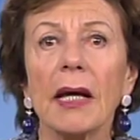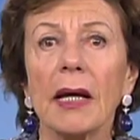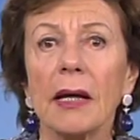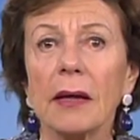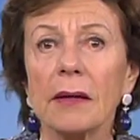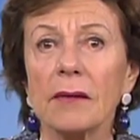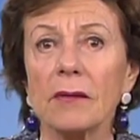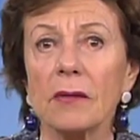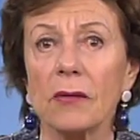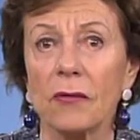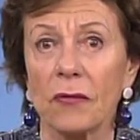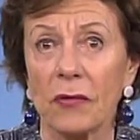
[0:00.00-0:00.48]

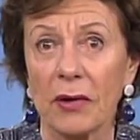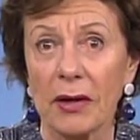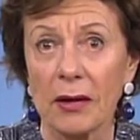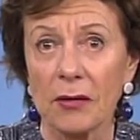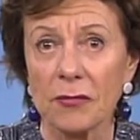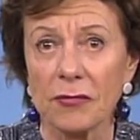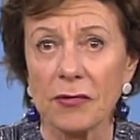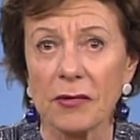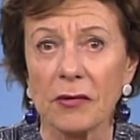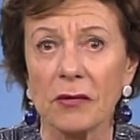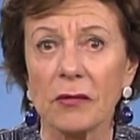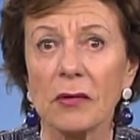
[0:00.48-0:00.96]
and
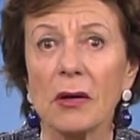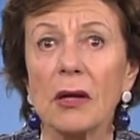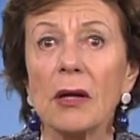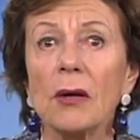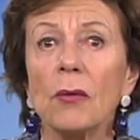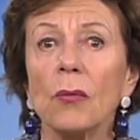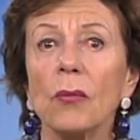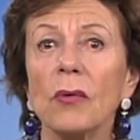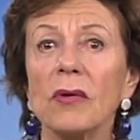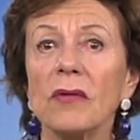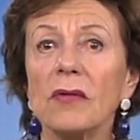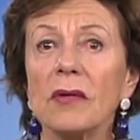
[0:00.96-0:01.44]
relevant
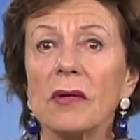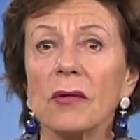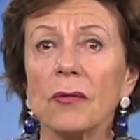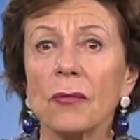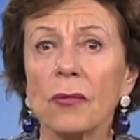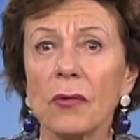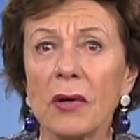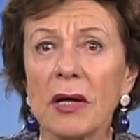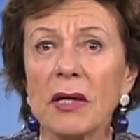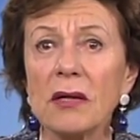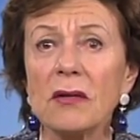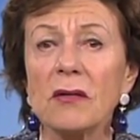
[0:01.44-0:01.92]
with the
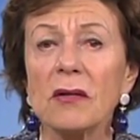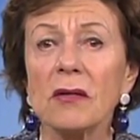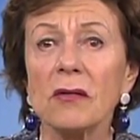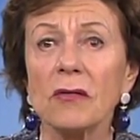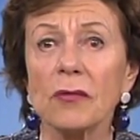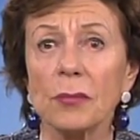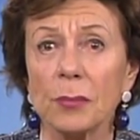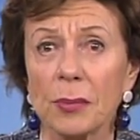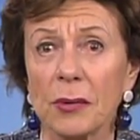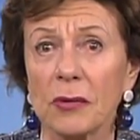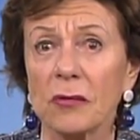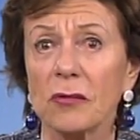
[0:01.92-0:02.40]

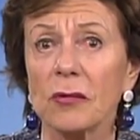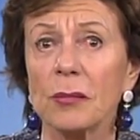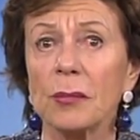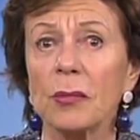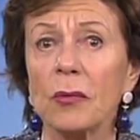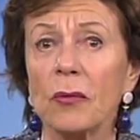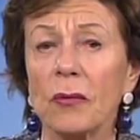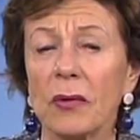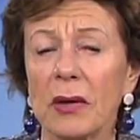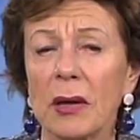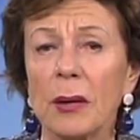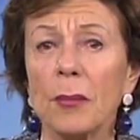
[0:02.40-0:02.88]
greatest
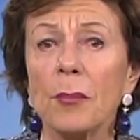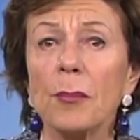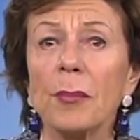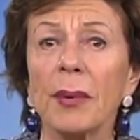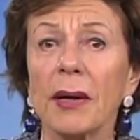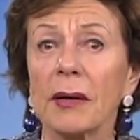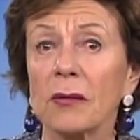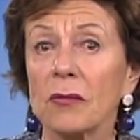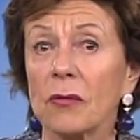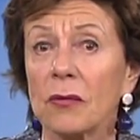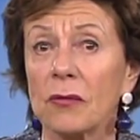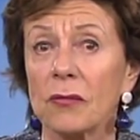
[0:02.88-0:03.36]
possible
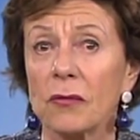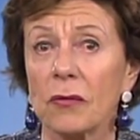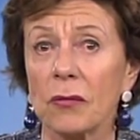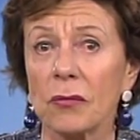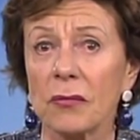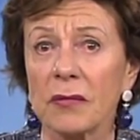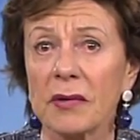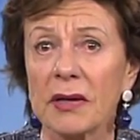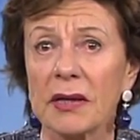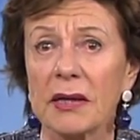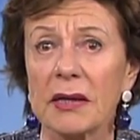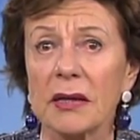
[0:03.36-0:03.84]
impact on
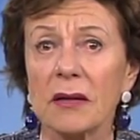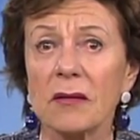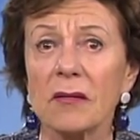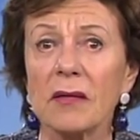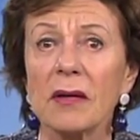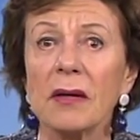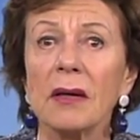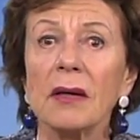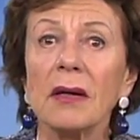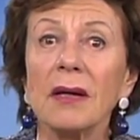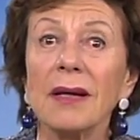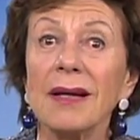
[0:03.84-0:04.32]

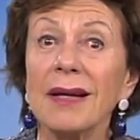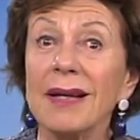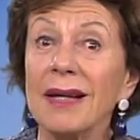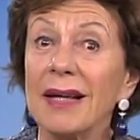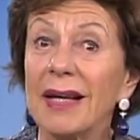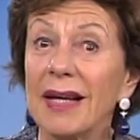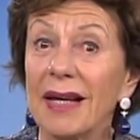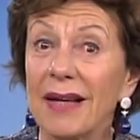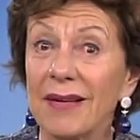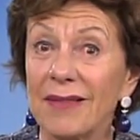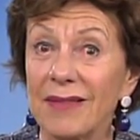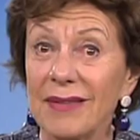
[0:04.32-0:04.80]
society.
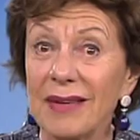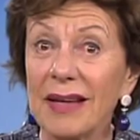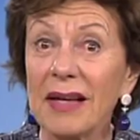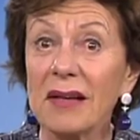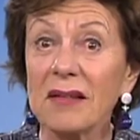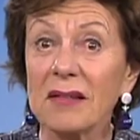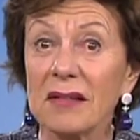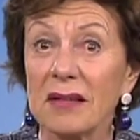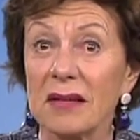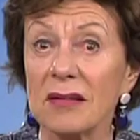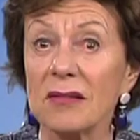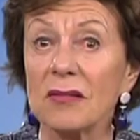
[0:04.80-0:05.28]
And
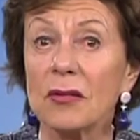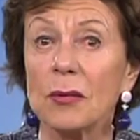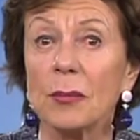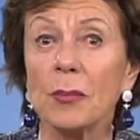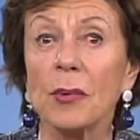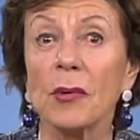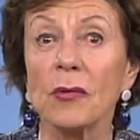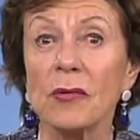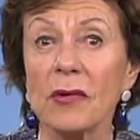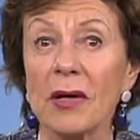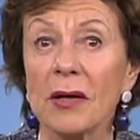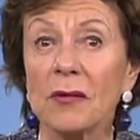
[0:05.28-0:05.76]
that is the
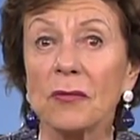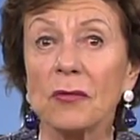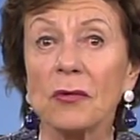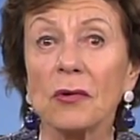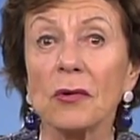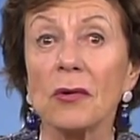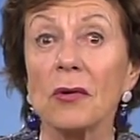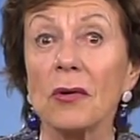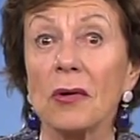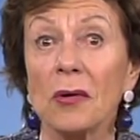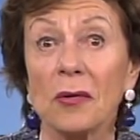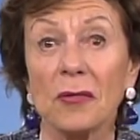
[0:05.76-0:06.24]

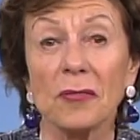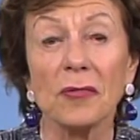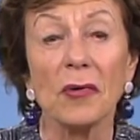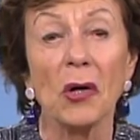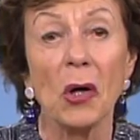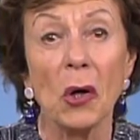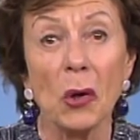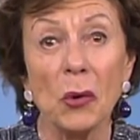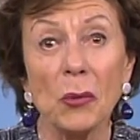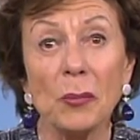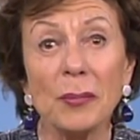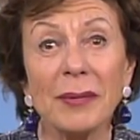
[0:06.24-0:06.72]
potential of
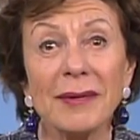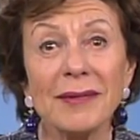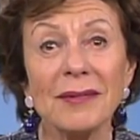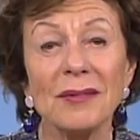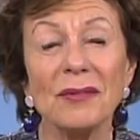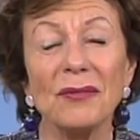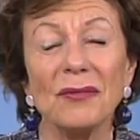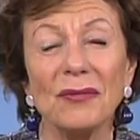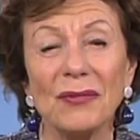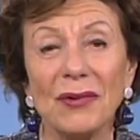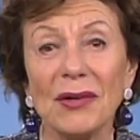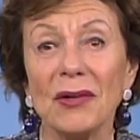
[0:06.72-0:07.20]

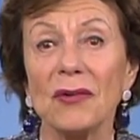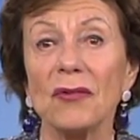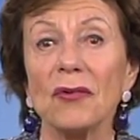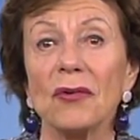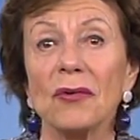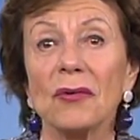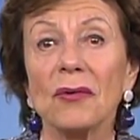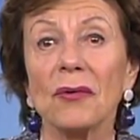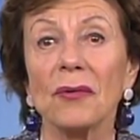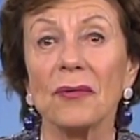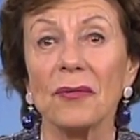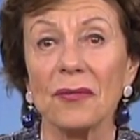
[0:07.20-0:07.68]
open
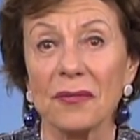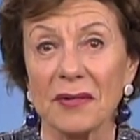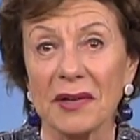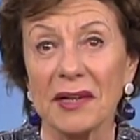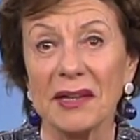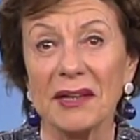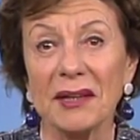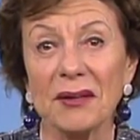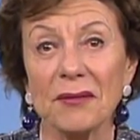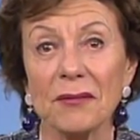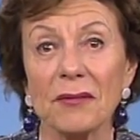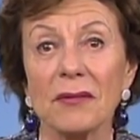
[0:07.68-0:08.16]
digital
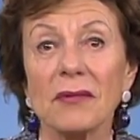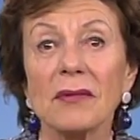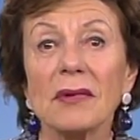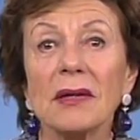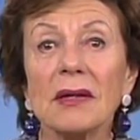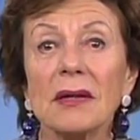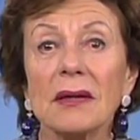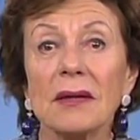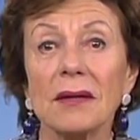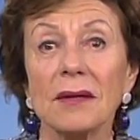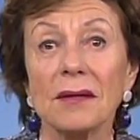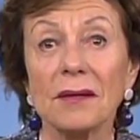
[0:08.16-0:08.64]
science.
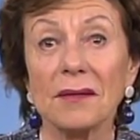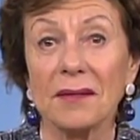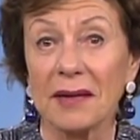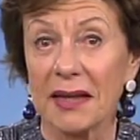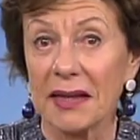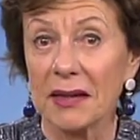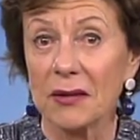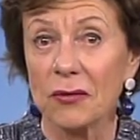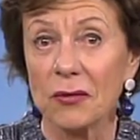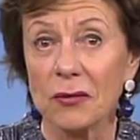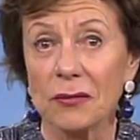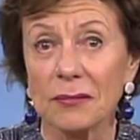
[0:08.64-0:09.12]

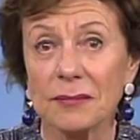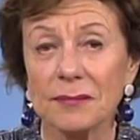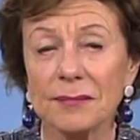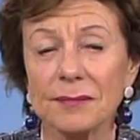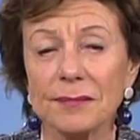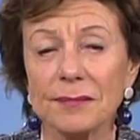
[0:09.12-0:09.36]
Thank you.